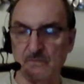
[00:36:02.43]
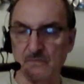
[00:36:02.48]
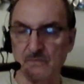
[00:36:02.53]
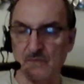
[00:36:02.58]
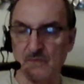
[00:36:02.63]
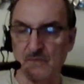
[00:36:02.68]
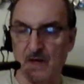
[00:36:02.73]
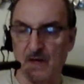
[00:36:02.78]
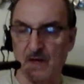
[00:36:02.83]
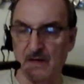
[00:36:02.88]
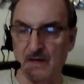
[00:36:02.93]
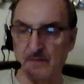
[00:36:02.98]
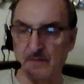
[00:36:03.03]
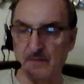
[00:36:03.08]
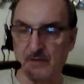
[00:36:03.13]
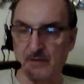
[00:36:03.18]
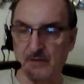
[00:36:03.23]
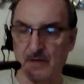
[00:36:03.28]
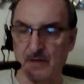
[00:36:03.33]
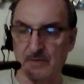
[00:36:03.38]
a neighbor
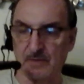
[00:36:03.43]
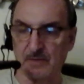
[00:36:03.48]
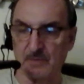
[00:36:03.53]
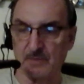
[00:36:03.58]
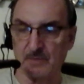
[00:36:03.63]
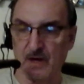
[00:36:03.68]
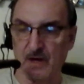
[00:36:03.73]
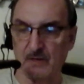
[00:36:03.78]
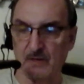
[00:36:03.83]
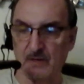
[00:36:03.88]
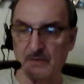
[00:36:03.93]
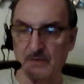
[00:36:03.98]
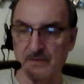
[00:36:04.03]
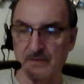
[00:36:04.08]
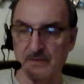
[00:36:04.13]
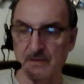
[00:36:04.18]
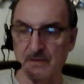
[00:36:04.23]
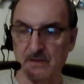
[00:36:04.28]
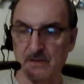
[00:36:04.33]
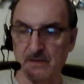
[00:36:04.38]
coming by with a
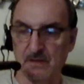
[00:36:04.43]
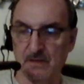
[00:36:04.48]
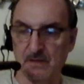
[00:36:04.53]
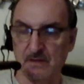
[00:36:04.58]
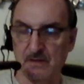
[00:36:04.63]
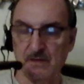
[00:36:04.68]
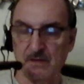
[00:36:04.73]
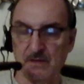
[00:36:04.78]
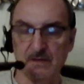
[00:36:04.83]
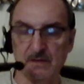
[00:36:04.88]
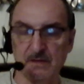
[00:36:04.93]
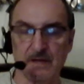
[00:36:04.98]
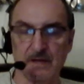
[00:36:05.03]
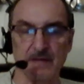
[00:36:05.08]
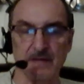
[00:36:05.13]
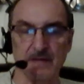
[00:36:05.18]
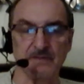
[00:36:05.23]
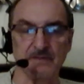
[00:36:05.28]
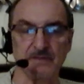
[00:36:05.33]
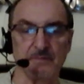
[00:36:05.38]
case
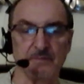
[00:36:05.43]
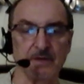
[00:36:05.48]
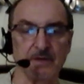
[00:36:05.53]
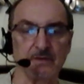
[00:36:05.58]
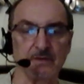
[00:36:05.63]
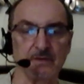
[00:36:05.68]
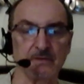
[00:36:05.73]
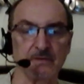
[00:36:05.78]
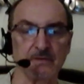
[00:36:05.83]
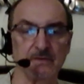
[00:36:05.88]
of pickled